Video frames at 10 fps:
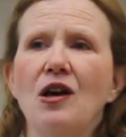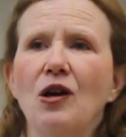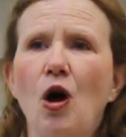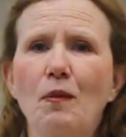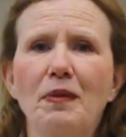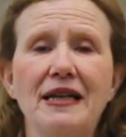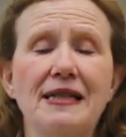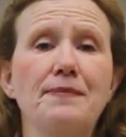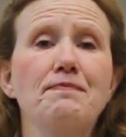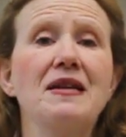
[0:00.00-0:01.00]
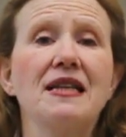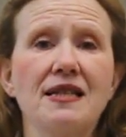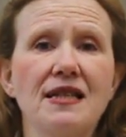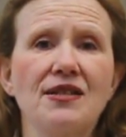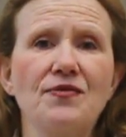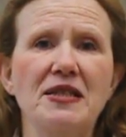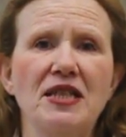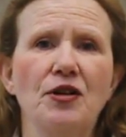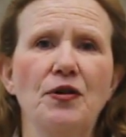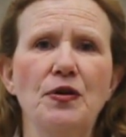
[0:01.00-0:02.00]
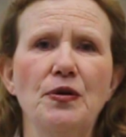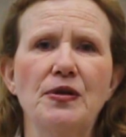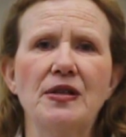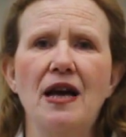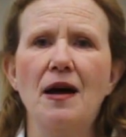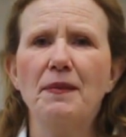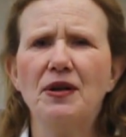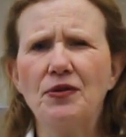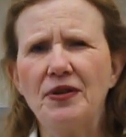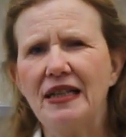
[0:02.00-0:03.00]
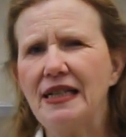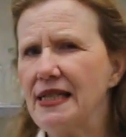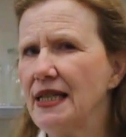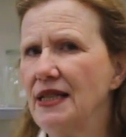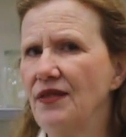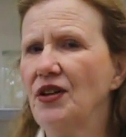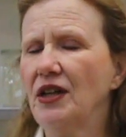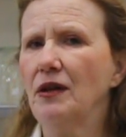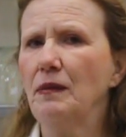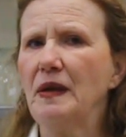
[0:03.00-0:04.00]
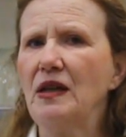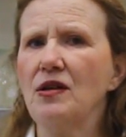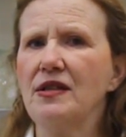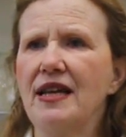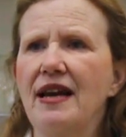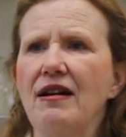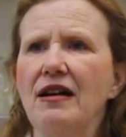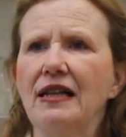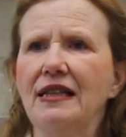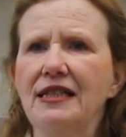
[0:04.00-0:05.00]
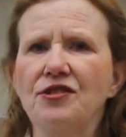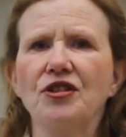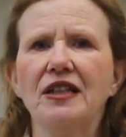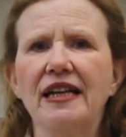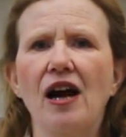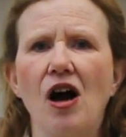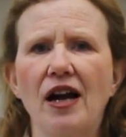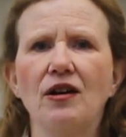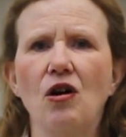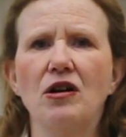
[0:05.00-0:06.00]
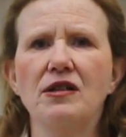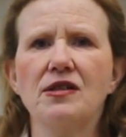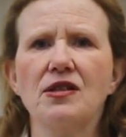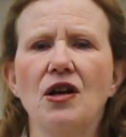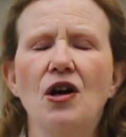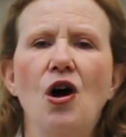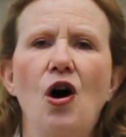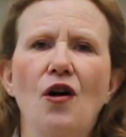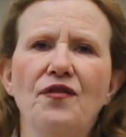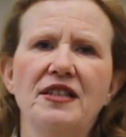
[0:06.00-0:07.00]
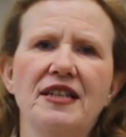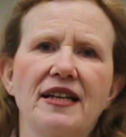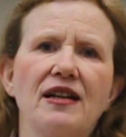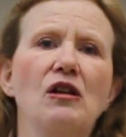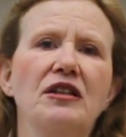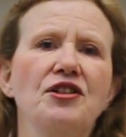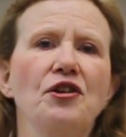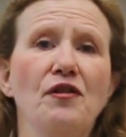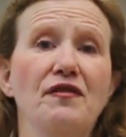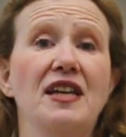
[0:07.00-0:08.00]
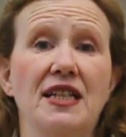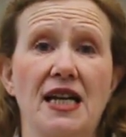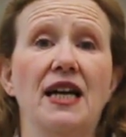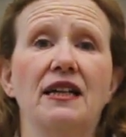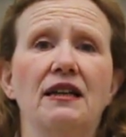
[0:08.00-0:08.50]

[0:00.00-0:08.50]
complex mixes of materials, but are really significant because they're literally icons of the technology of their day.